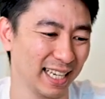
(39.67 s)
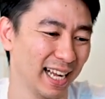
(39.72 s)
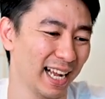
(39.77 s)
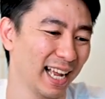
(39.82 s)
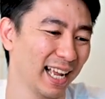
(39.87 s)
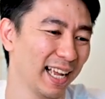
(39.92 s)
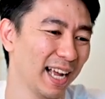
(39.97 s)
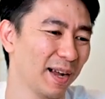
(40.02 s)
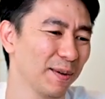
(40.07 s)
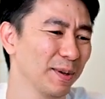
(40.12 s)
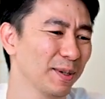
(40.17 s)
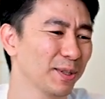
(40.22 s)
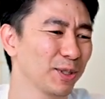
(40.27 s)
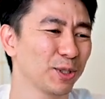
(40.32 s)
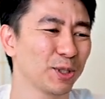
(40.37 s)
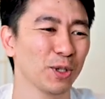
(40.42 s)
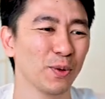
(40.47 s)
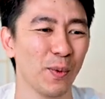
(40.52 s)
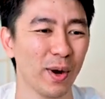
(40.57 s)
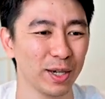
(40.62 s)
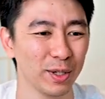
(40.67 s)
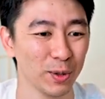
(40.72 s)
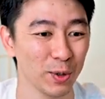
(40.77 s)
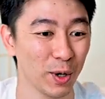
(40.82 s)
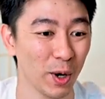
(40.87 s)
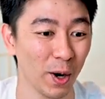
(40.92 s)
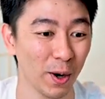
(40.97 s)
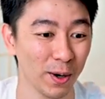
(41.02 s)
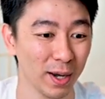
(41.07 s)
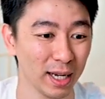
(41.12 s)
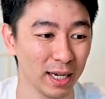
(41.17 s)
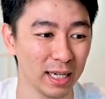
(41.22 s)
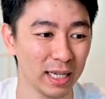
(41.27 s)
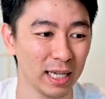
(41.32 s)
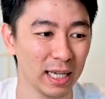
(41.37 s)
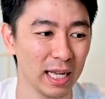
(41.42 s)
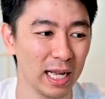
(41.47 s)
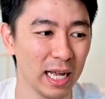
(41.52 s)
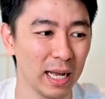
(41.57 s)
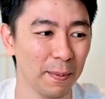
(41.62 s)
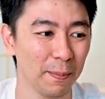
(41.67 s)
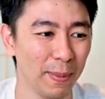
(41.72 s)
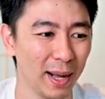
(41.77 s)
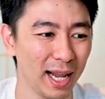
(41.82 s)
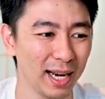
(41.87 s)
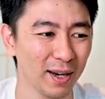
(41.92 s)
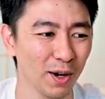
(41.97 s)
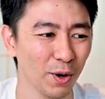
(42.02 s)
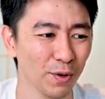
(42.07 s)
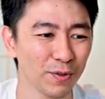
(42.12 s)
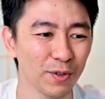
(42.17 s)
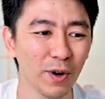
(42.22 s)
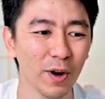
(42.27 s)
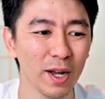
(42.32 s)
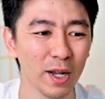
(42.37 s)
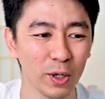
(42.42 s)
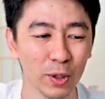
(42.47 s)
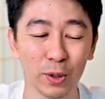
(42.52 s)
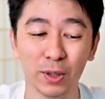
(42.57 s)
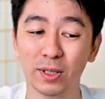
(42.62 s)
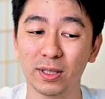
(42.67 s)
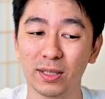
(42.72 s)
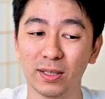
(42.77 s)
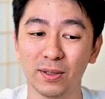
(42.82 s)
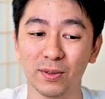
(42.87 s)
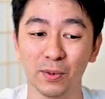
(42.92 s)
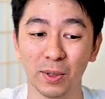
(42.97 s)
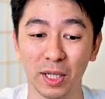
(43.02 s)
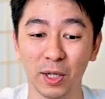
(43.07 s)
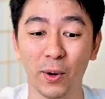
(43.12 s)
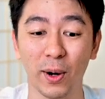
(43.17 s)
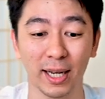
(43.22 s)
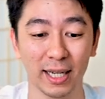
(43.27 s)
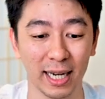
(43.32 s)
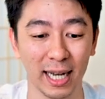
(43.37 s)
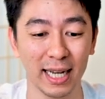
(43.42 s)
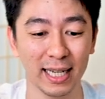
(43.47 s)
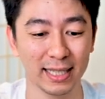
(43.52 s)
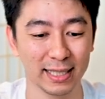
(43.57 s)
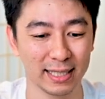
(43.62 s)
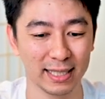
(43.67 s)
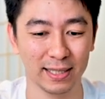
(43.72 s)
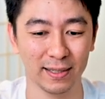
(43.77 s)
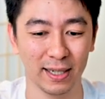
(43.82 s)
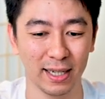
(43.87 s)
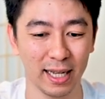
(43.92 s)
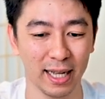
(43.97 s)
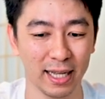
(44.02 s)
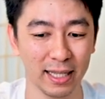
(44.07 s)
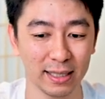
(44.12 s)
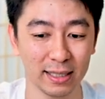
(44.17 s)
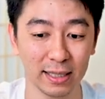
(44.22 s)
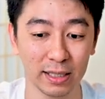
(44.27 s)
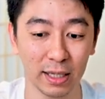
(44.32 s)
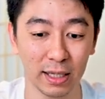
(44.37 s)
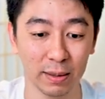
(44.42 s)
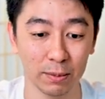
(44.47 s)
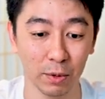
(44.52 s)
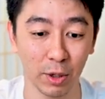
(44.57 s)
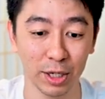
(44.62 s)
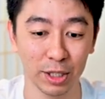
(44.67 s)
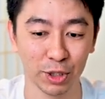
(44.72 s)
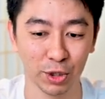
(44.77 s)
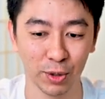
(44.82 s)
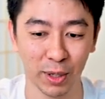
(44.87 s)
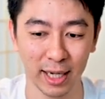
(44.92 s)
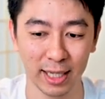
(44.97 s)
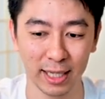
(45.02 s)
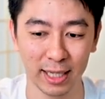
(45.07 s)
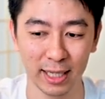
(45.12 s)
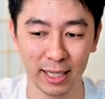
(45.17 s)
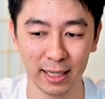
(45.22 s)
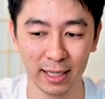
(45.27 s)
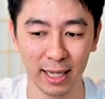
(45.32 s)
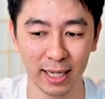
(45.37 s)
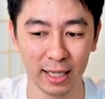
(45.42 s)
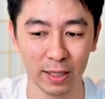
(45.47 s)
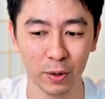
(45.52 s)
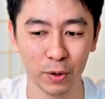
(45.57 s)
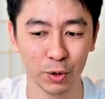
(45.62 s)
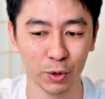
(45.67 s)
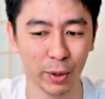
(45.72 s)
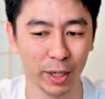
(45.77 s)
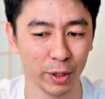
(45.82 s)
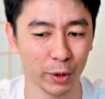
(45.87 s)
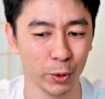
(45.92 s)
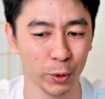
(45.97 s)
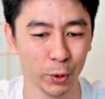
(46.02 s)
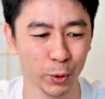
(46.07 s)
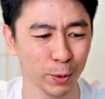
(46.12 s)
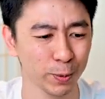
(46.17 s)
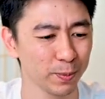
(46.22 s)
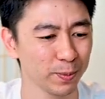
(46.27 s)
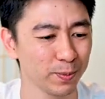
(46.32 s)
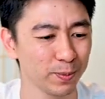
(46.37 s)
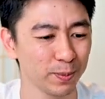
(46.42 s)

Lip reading: I'm not so sure what you call it. But overall, it looks really quite nice, right? It's quite striking and it looks quite cool.